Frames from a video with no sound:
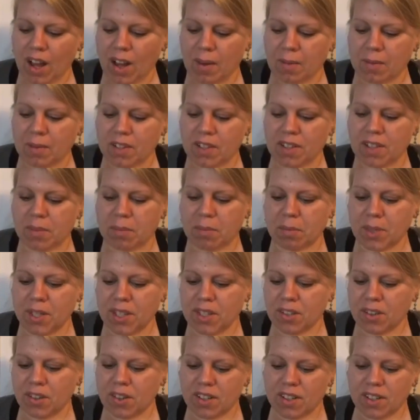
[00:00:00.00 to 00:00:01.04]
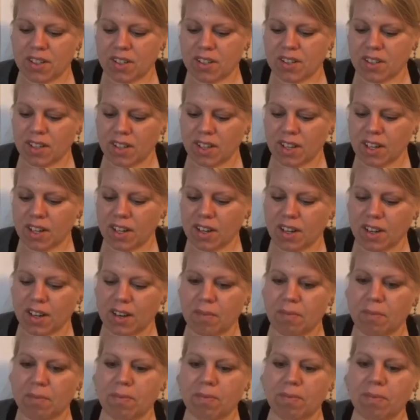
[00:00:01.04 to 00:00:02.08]
There's some resources in here
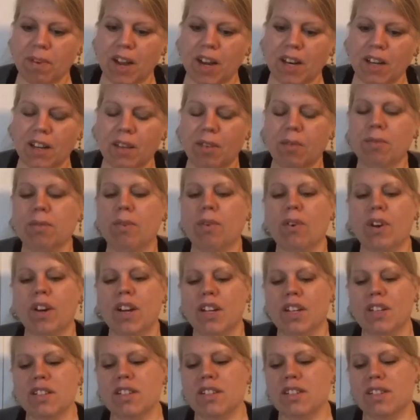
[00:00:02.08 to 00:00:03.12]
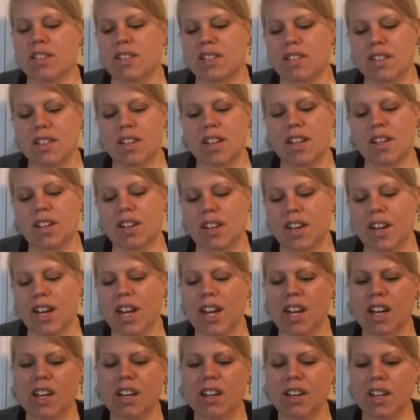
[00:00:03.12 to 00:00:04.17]
on finding forests in your
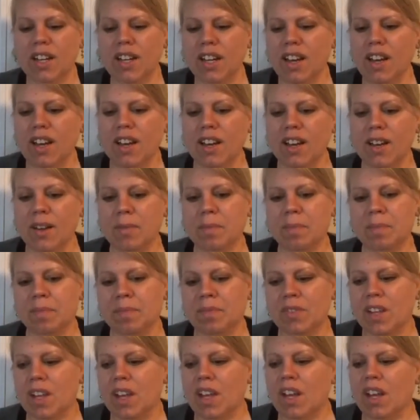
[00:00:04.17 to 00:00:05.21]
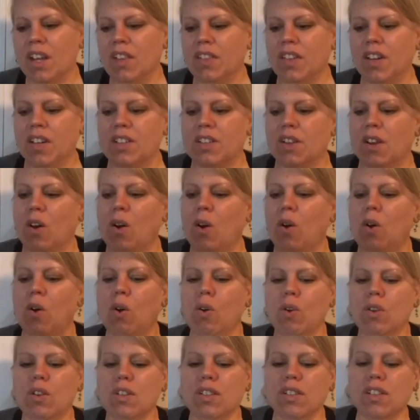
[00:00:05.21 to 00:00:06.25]
area. There's a
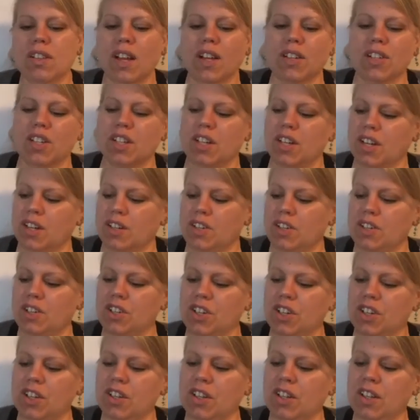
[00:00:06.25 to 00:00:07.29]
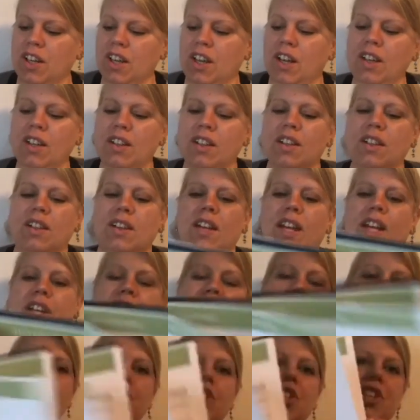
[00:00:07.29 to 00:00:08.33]
whole section on journaling. The
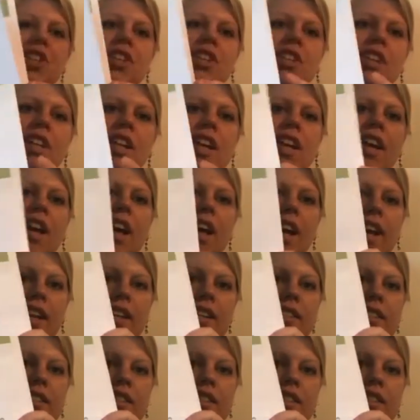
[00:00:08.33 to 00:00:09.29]
nature journaling guide is